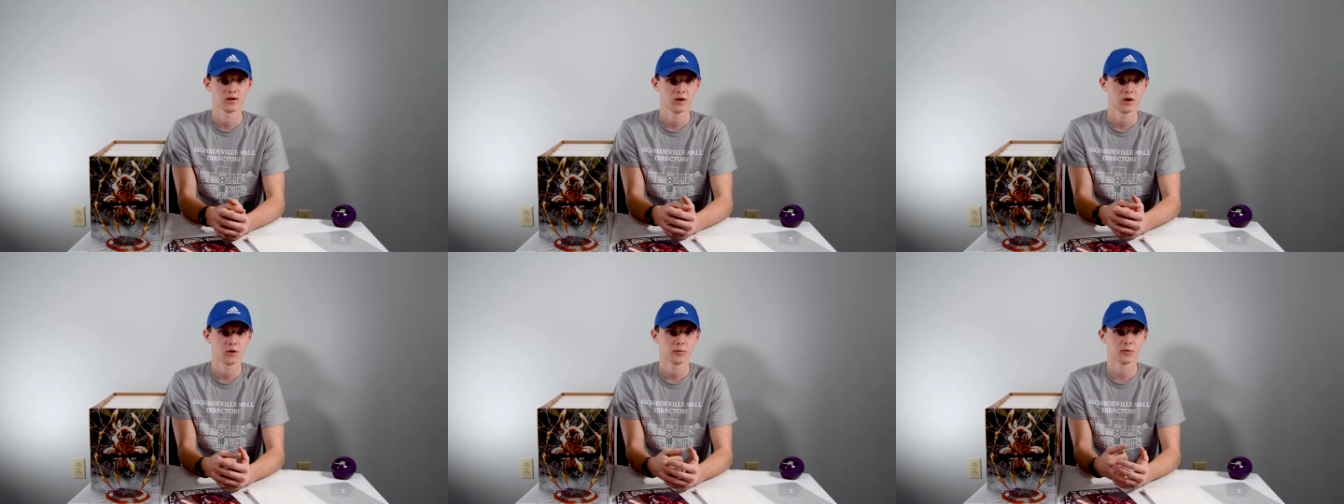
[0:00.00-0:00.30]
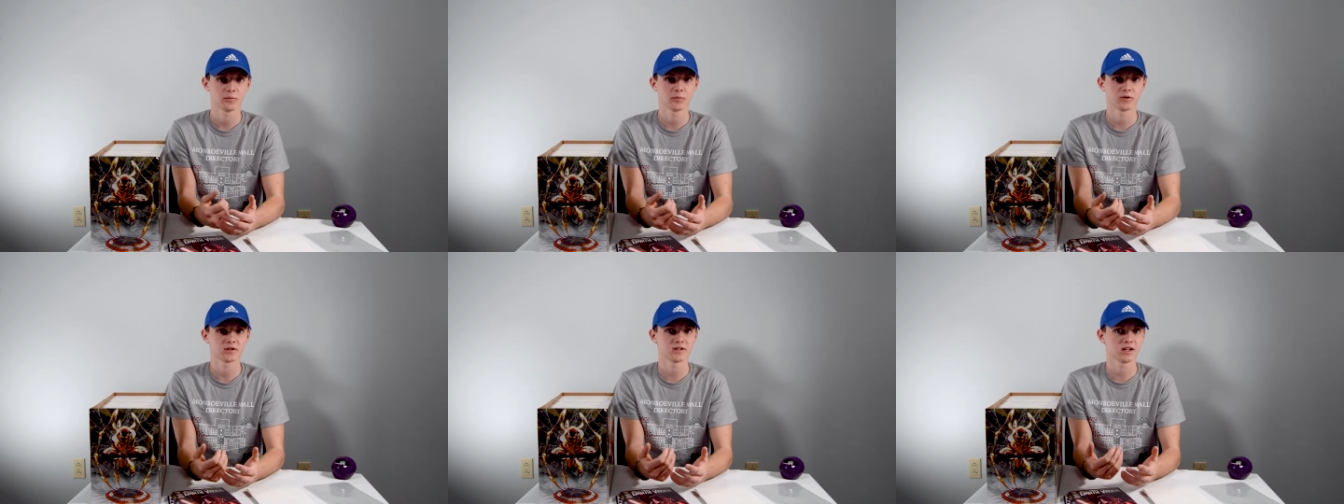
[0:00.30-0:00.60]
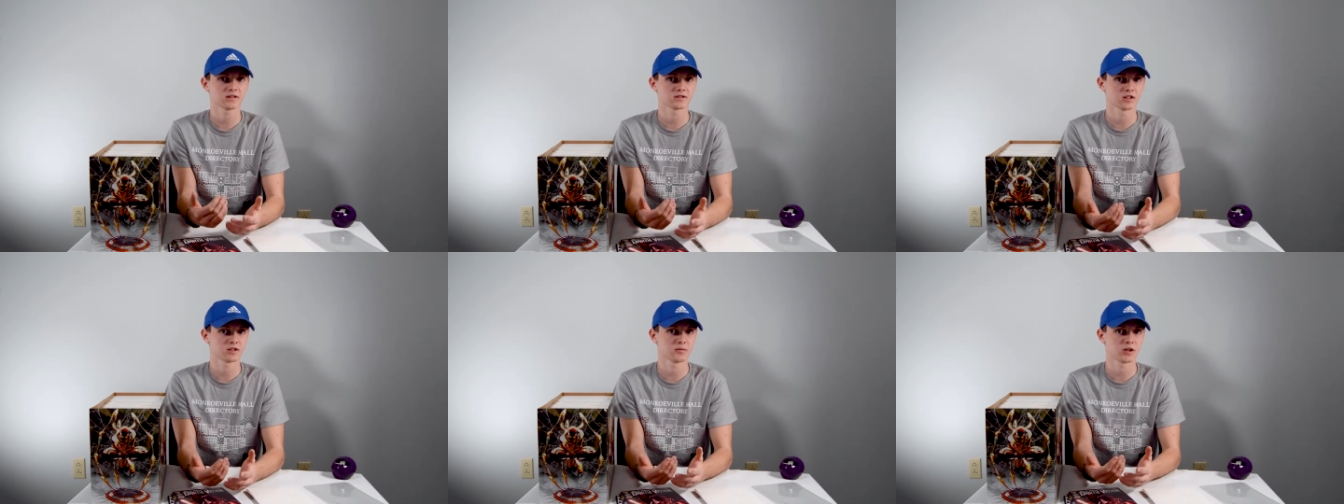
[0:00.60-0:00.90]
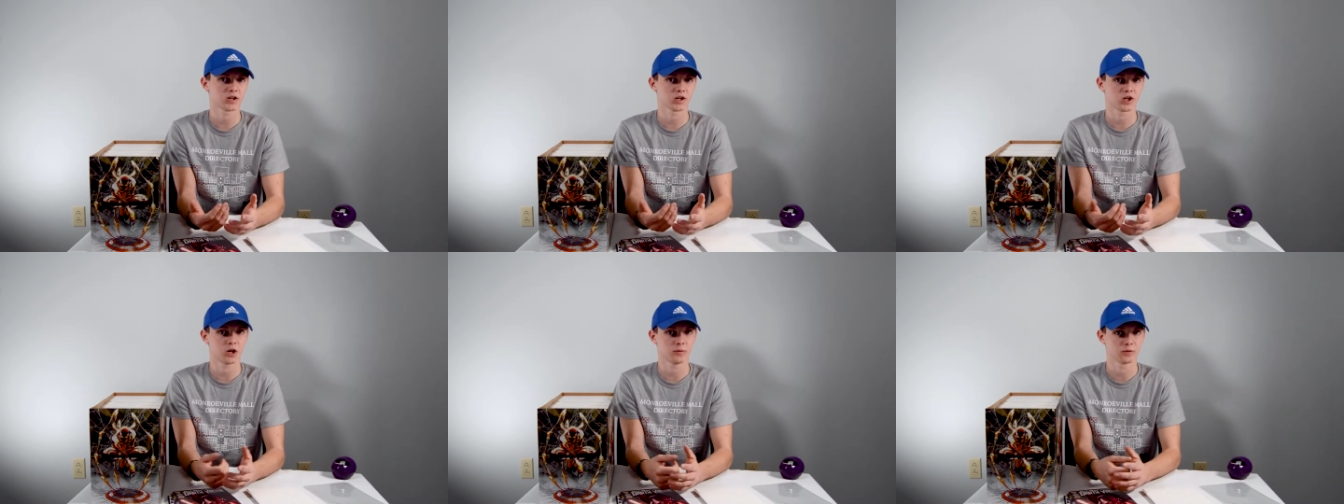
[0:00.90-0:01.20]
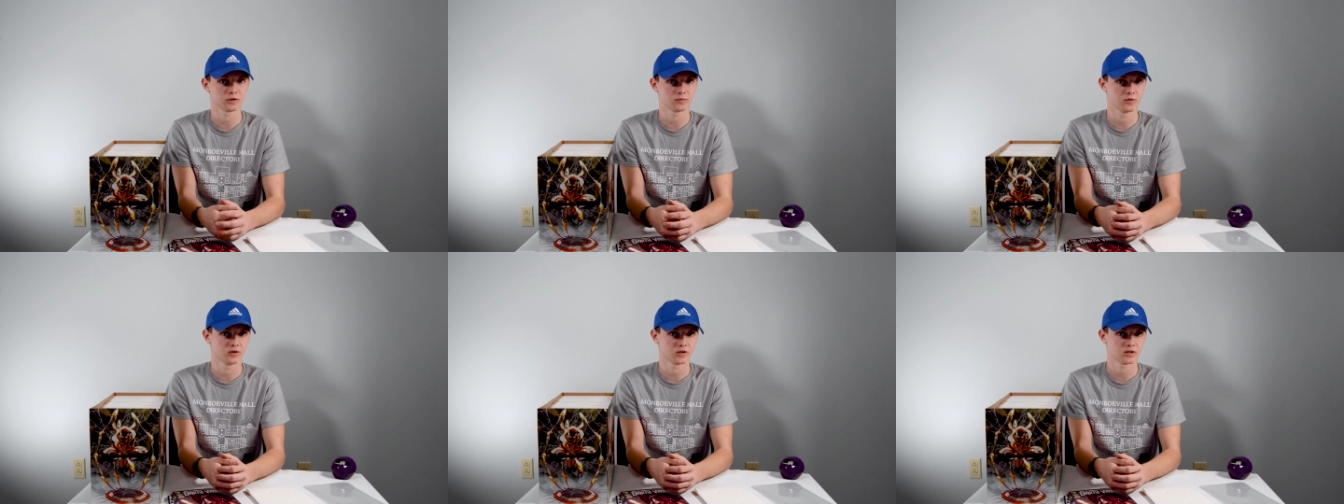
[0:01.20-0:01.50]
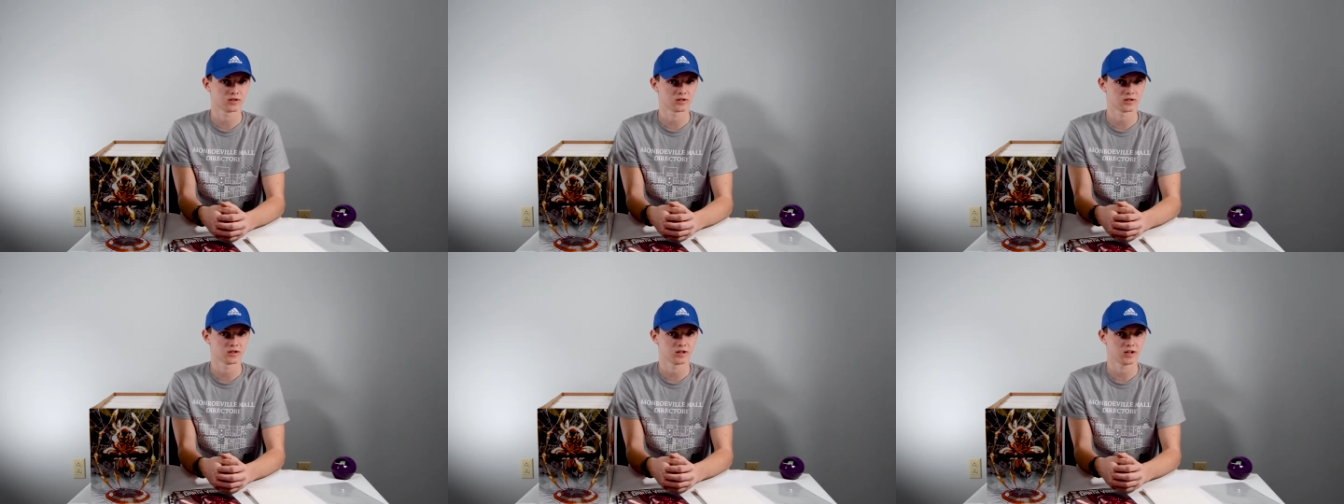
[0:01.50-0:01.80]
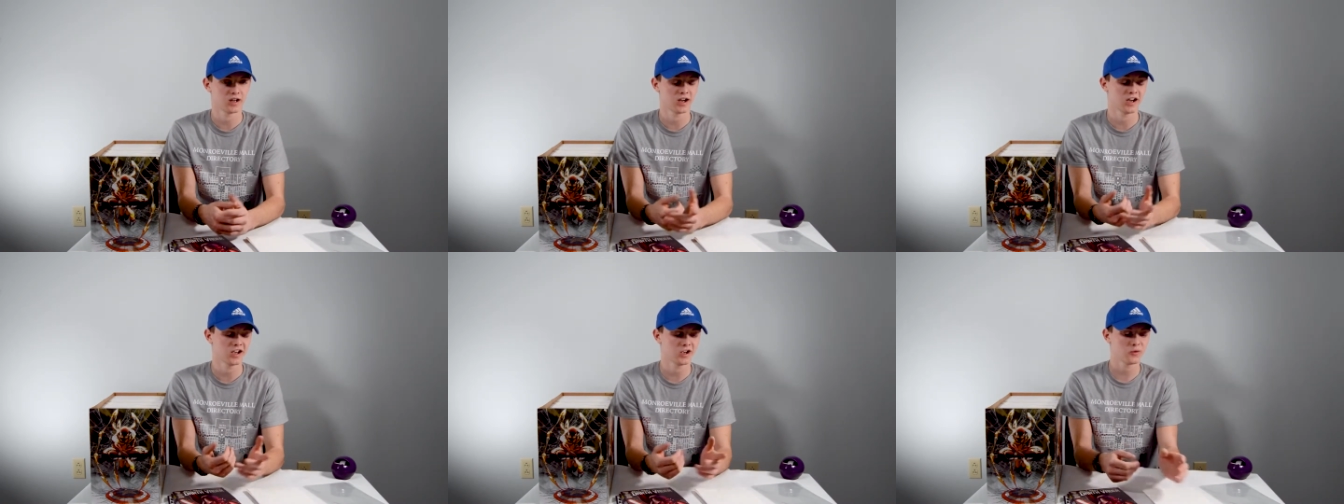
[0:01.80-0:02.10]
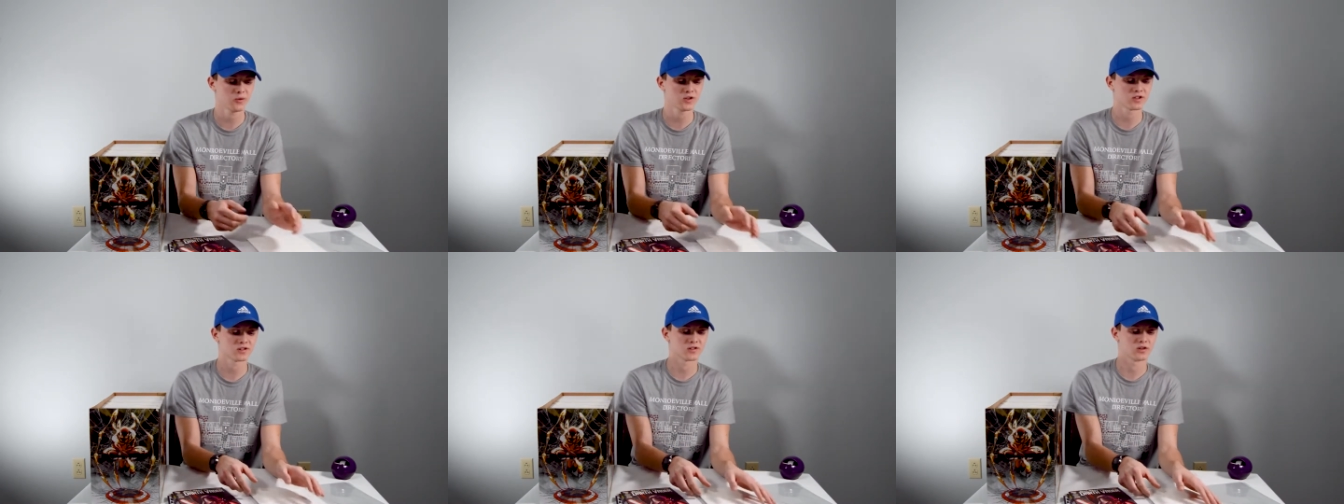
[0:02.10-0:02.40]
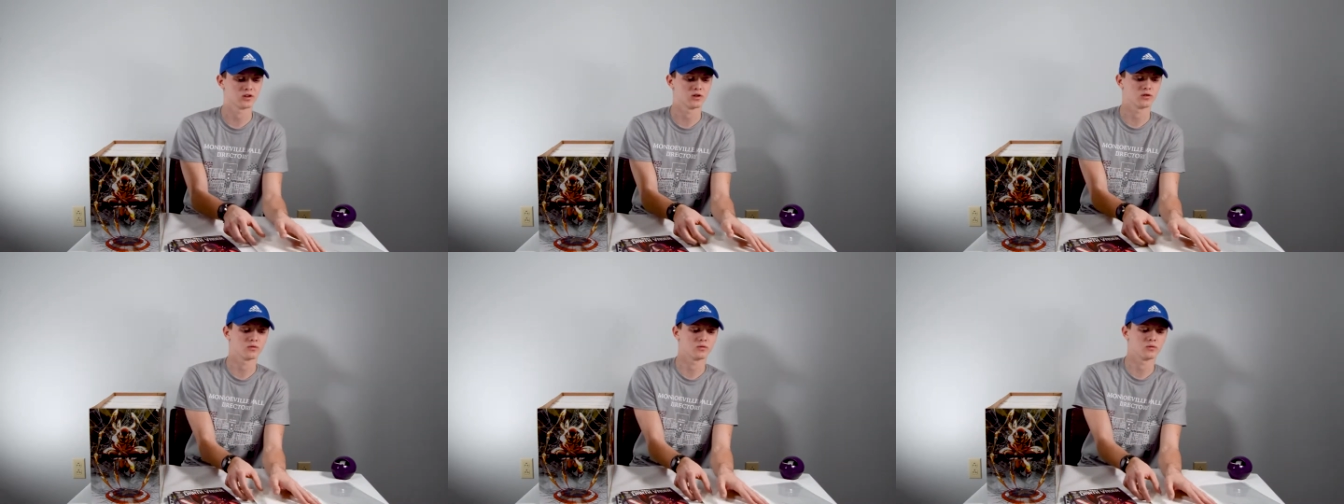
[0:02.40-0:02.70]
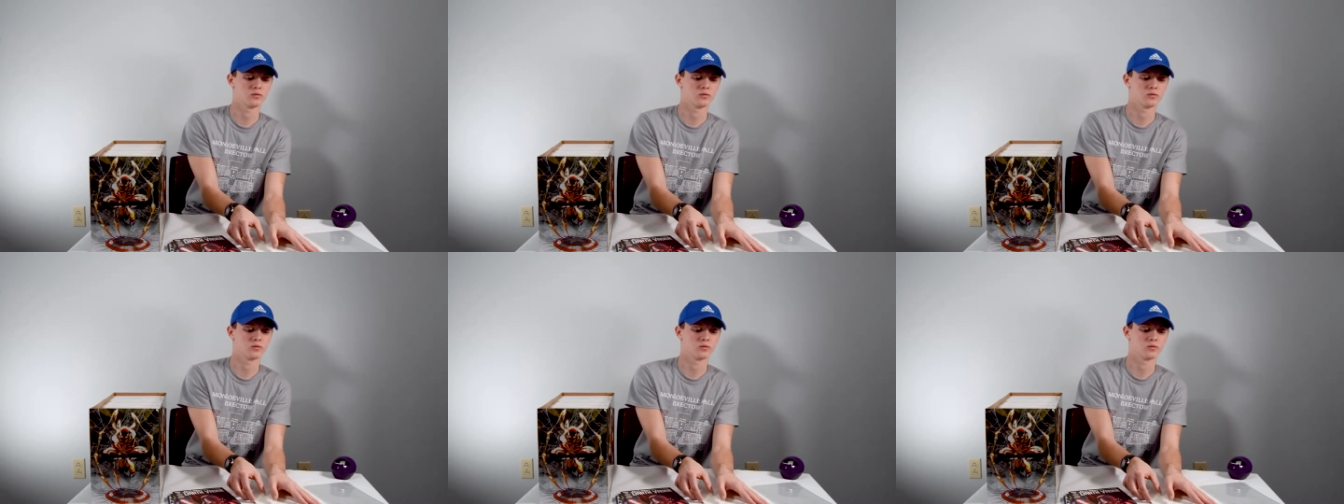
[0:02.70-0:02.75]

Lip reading: When protecting my comic books, I always start